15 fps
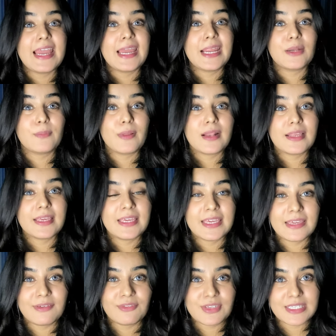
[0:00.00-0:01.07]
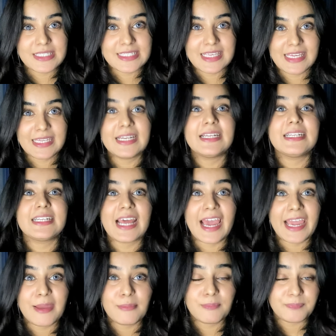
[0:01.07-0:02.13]
It will give your skin
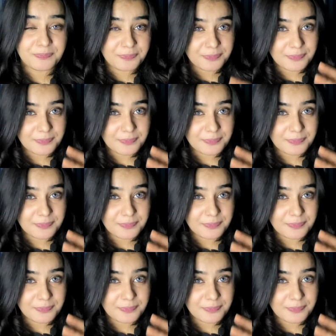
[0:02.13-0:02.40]
time